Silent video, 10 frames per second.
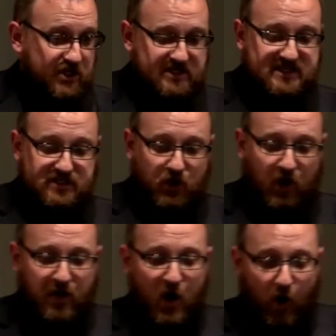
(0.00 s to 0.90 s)
Jesus
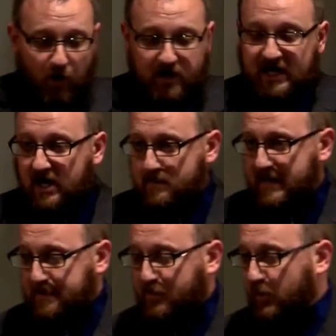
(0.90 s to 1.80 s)
called ordinary
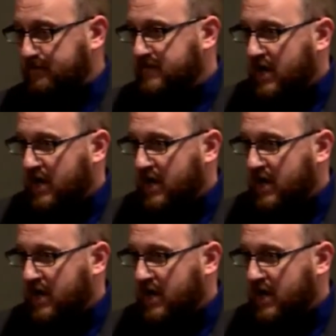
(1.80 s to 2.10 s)
people